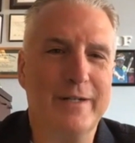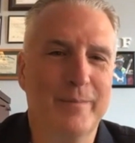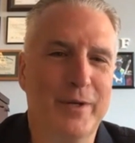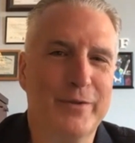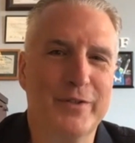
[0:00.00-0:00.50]
talked
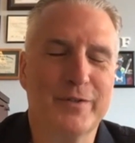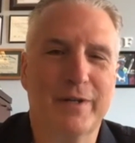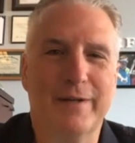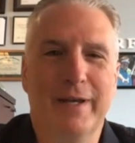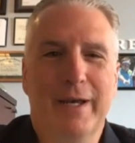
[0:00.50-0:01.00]
about
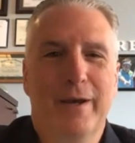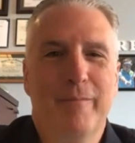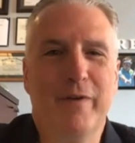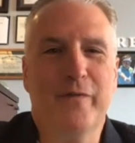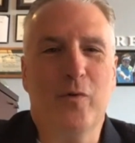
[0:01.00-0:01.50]
this
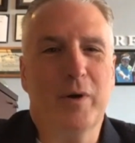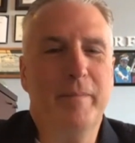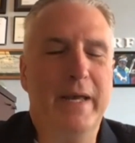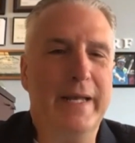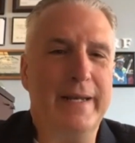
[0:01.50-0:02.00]
before,
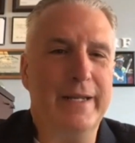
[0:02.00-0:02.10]
Ben.